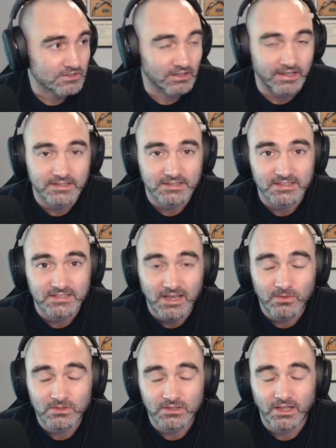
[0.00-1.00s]
glance,
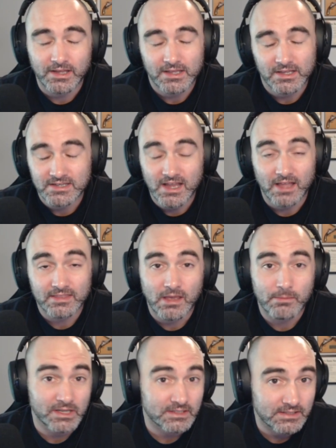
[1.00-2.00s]
sound like not
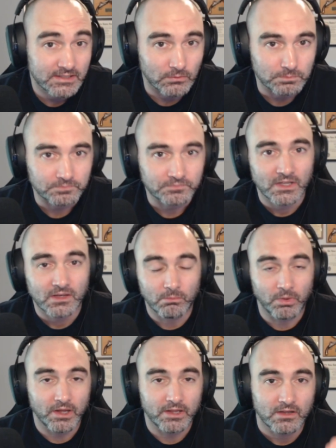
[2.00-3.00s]
that big a deal.
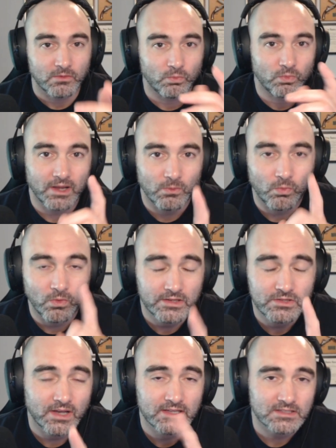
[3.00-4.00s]
But what I
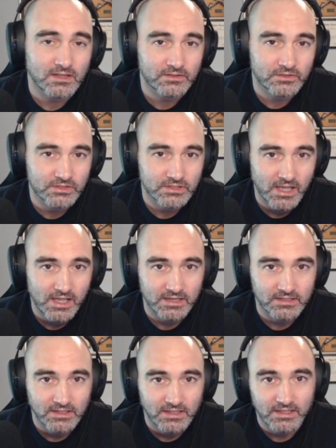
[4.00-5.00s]
want you guys to
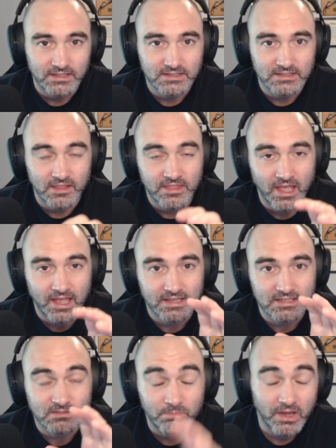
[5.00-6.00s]
understand is that
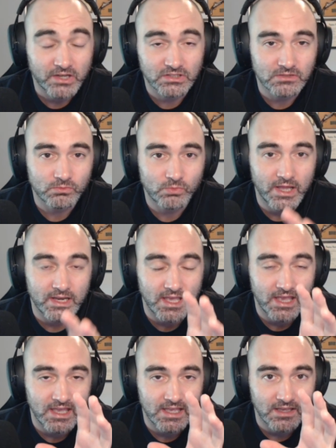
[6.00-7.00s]
especially when
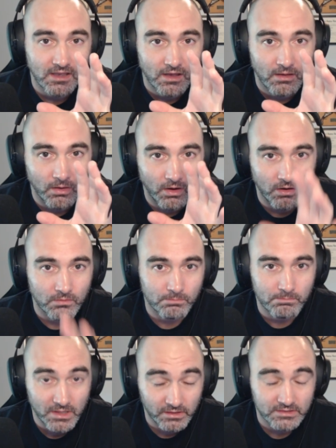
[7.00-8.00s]
a
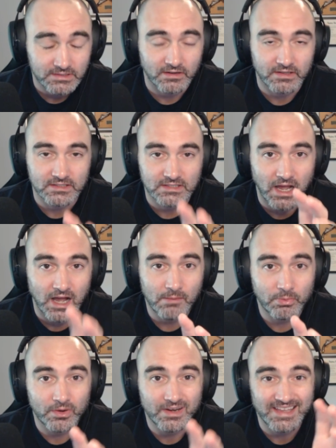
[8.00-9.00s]
military is
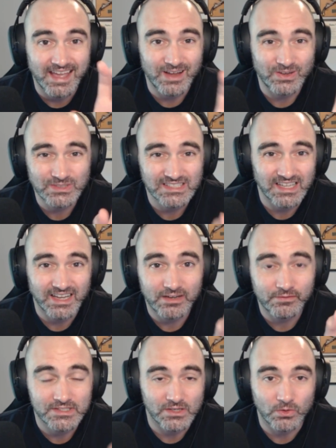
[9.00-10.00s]
operating outside
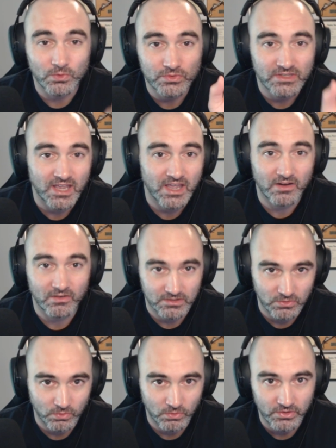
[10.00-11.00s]
of its own
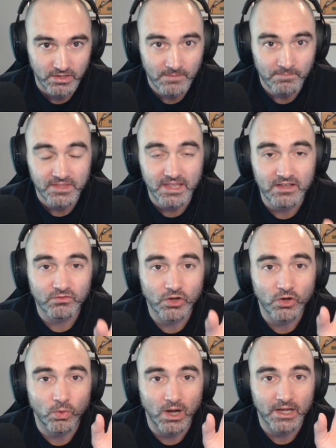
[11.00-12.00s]
territory, it
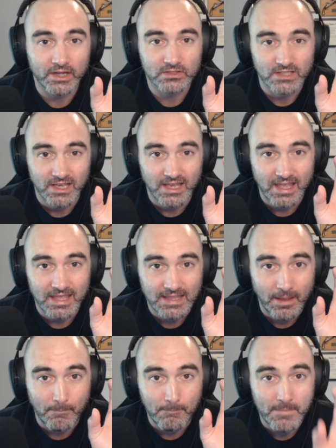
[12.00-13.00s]
requires
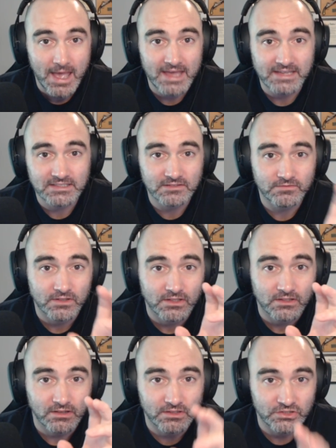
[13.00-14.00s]
a massive
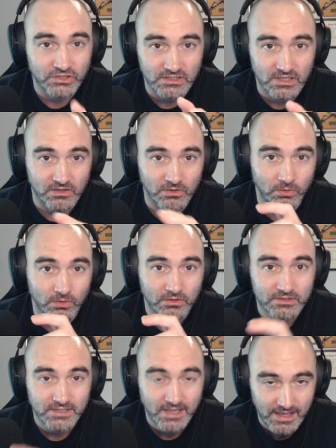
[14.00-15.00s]
logistical
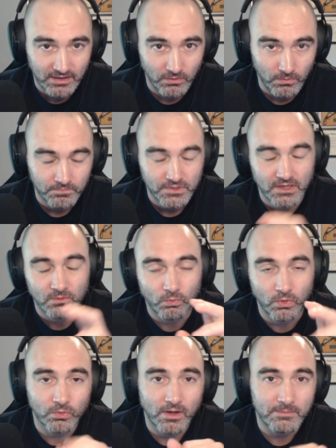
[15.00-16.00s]
tail.
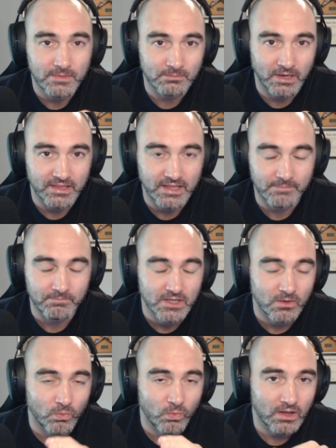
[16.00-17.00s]
What do I mean by that?
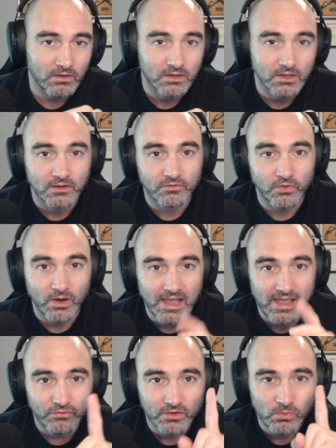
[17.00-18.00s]
Well, for
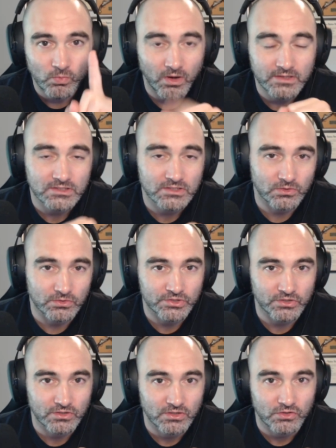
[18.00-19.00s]
every one
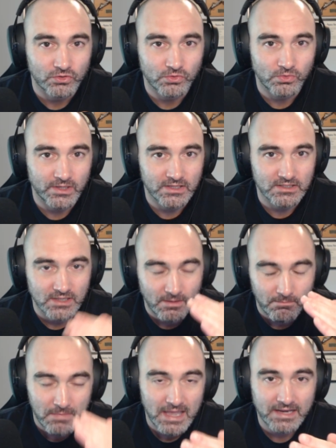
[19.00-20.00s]
soldier who is
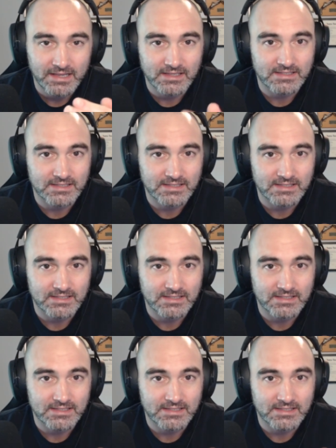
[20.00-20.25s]
manning a